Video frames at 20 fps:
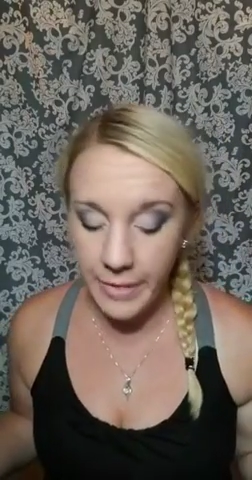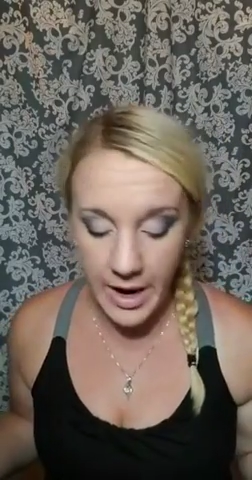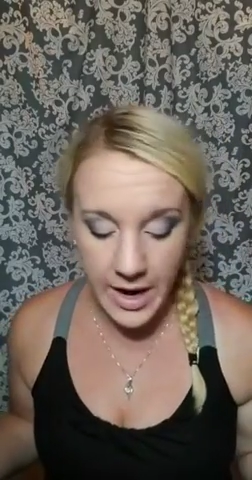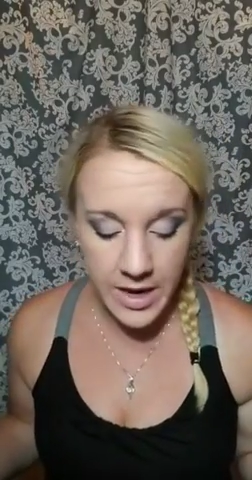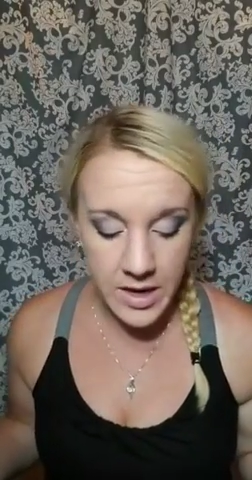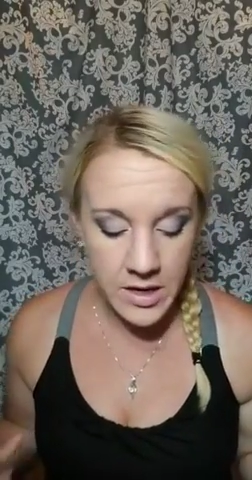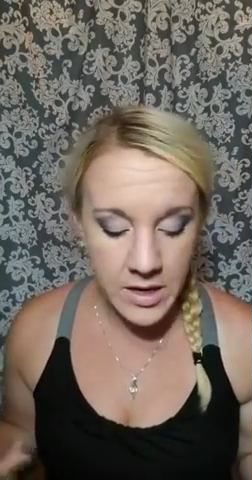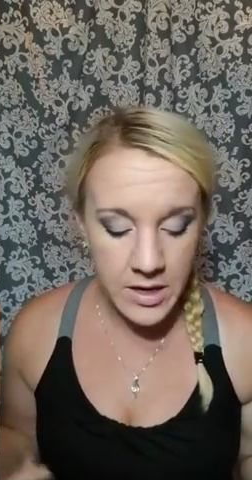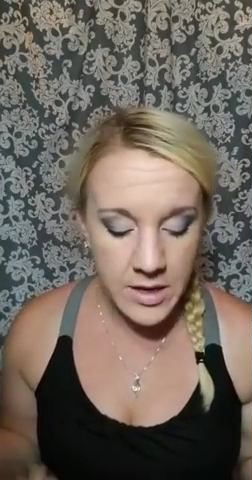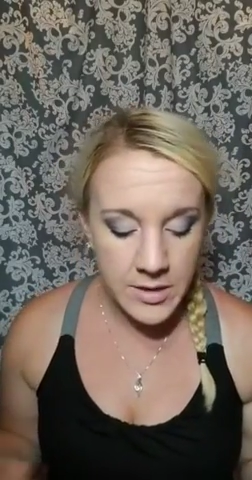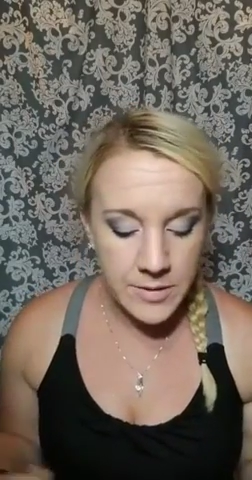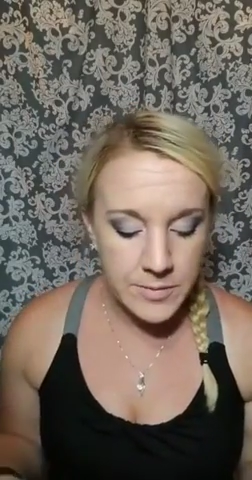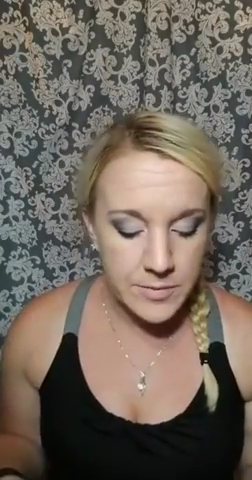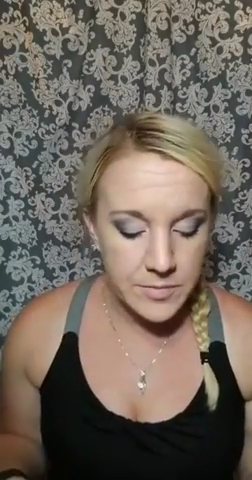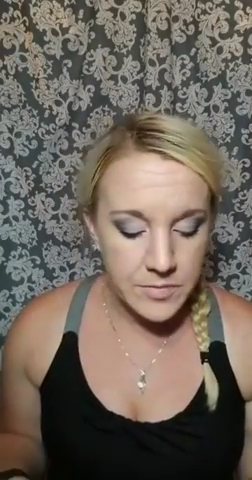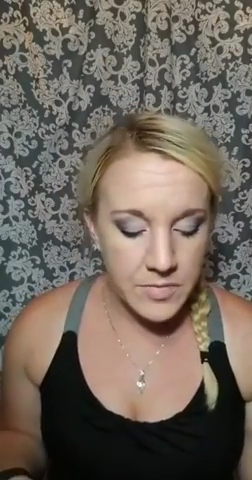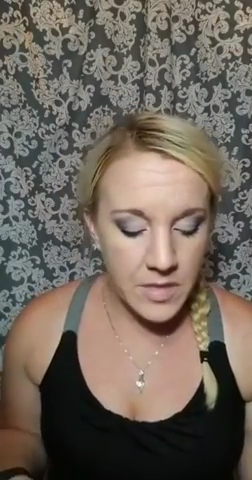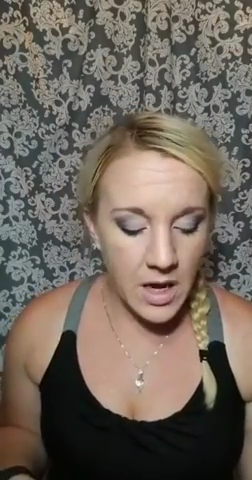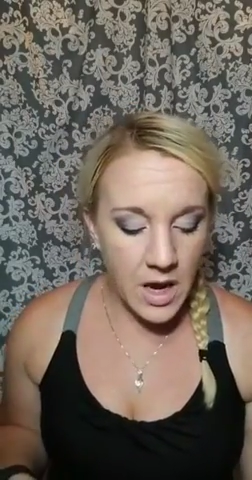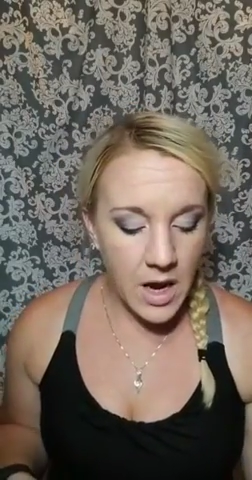right?
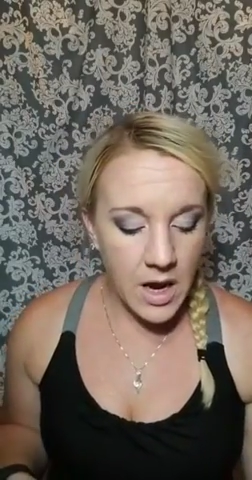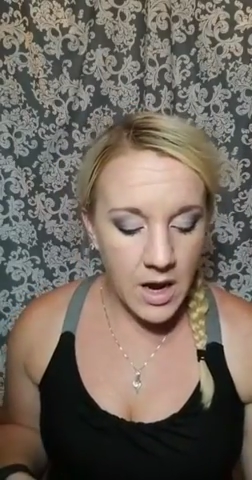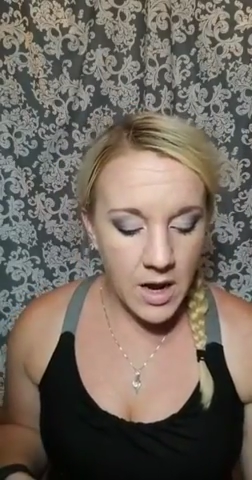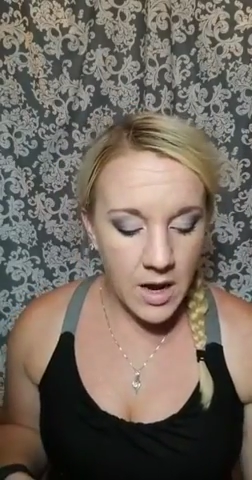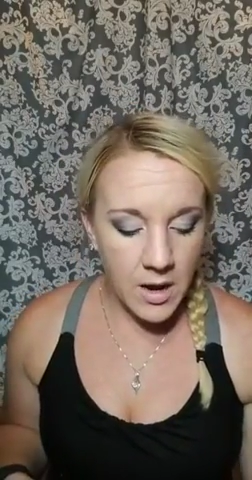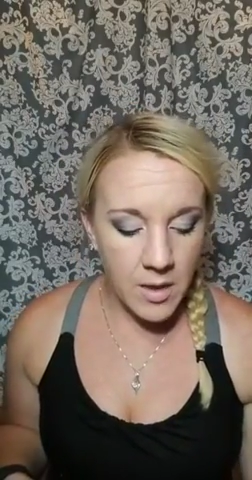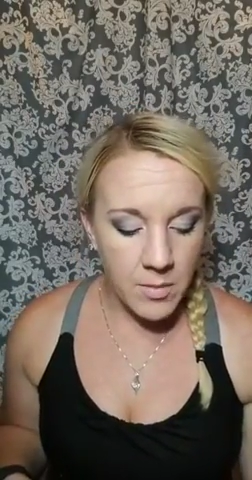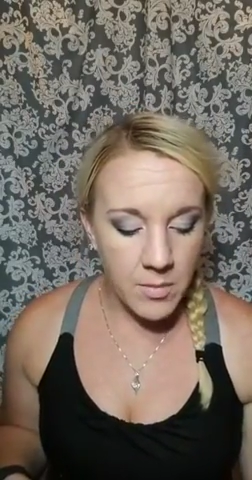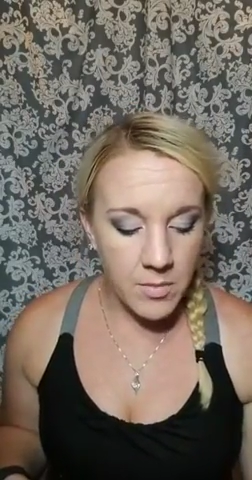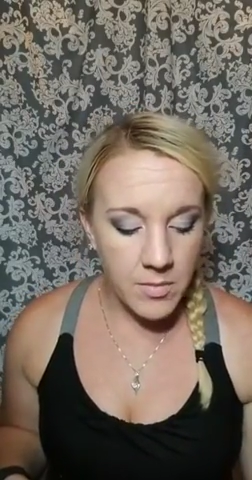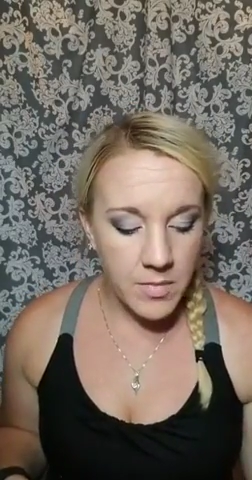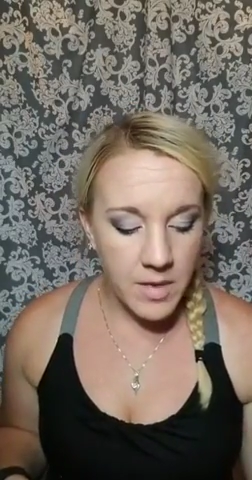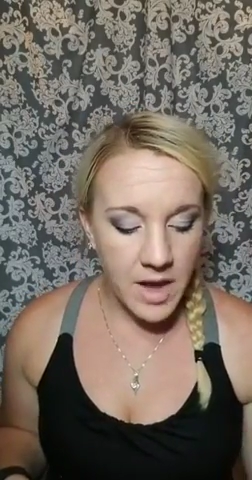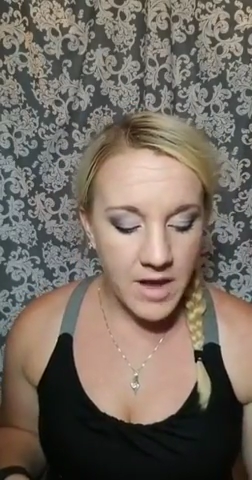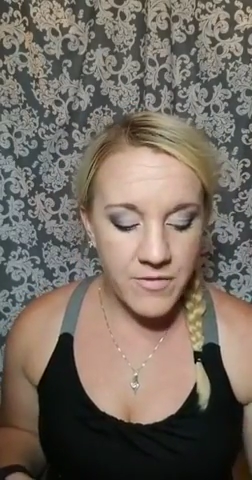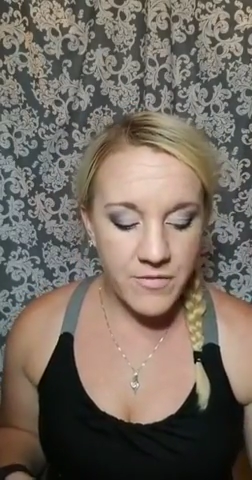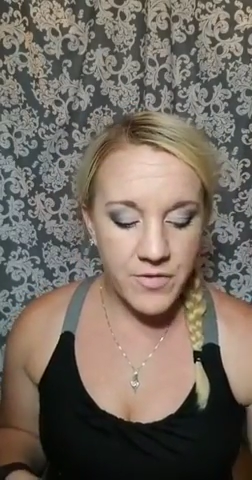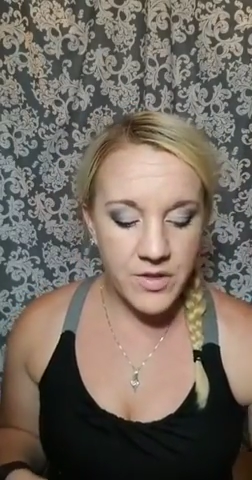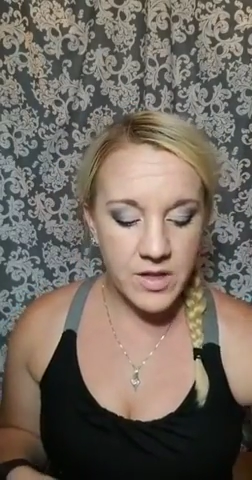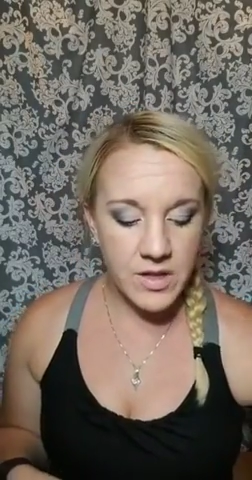
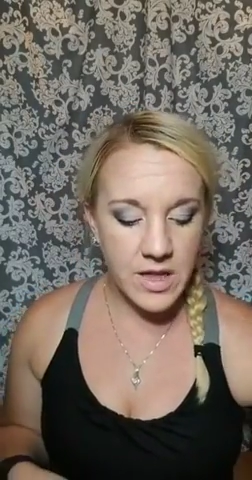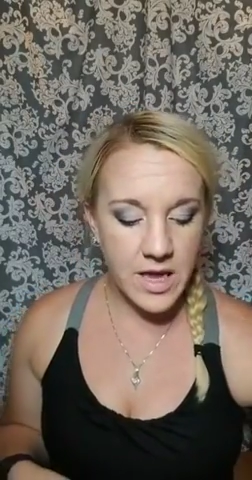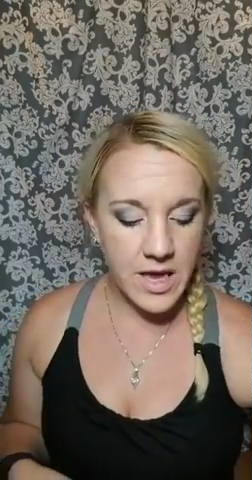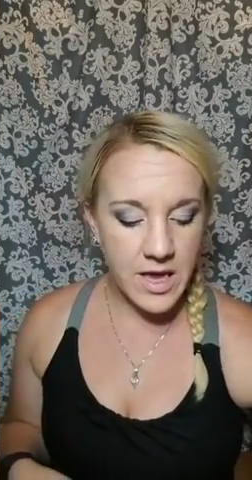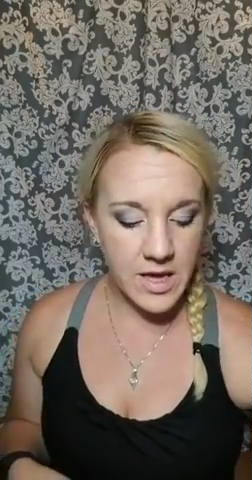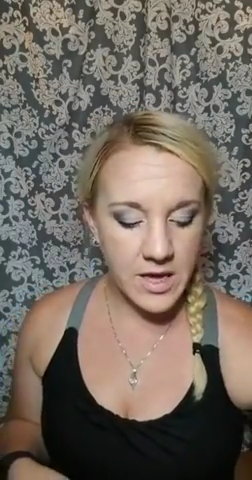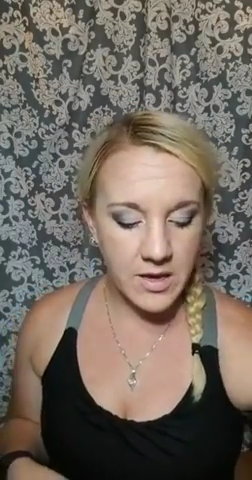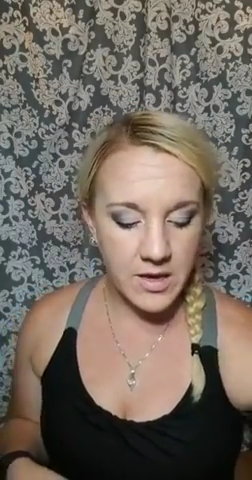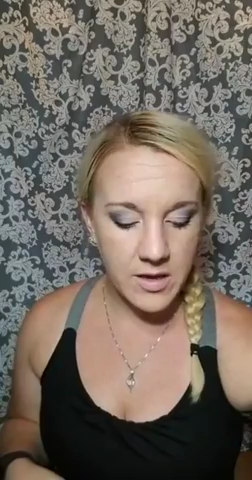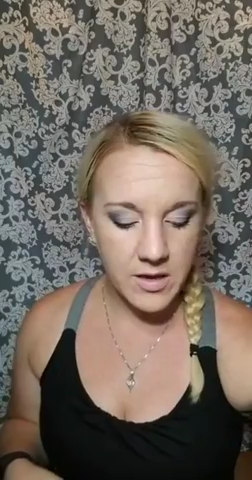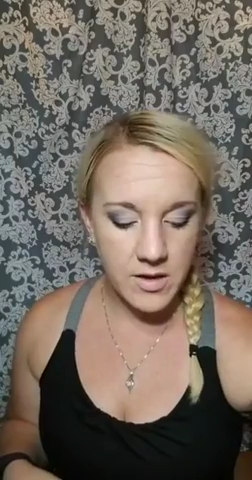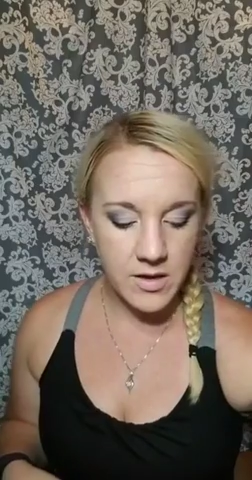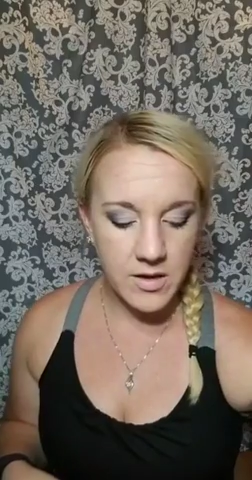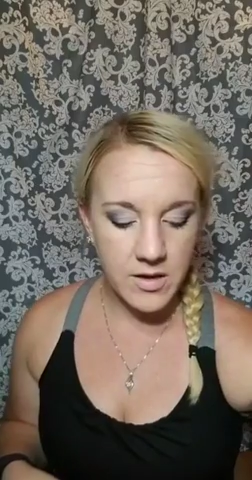I feel like